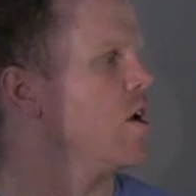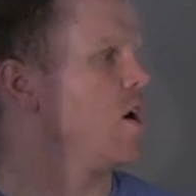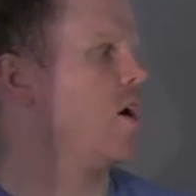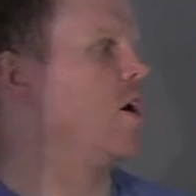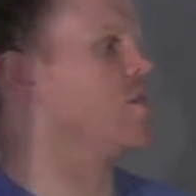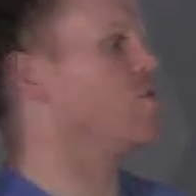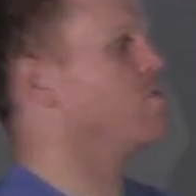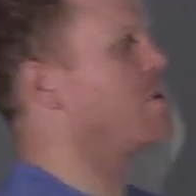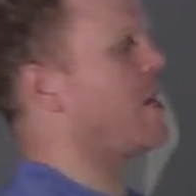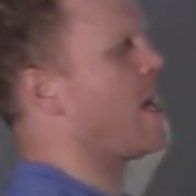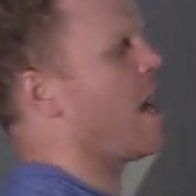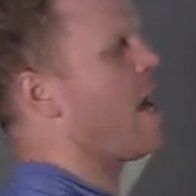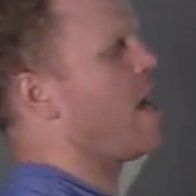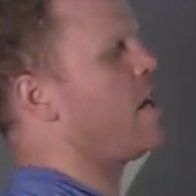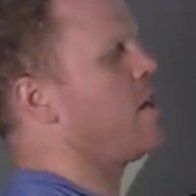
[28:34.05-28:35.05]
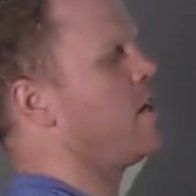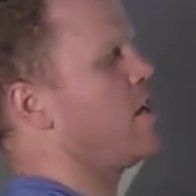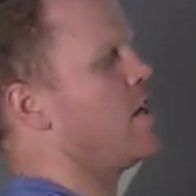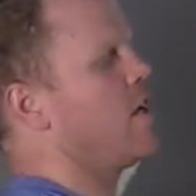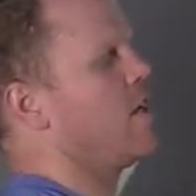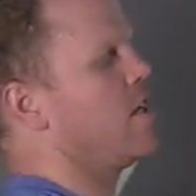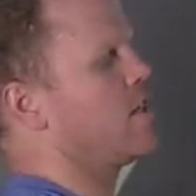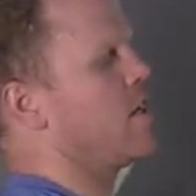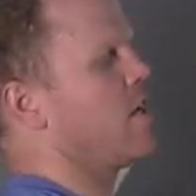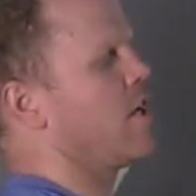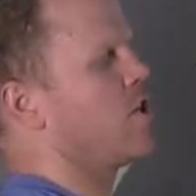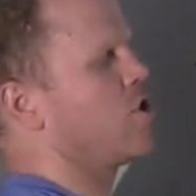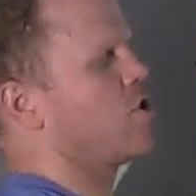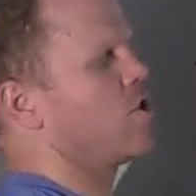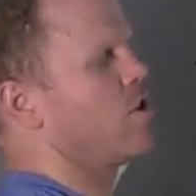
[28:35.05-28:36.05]
assuming n is an
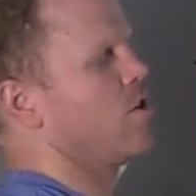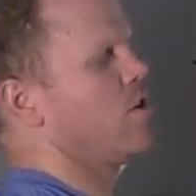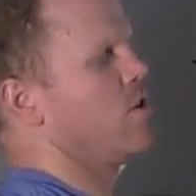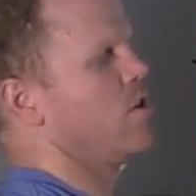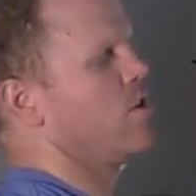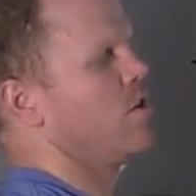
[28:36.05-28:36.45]
integer,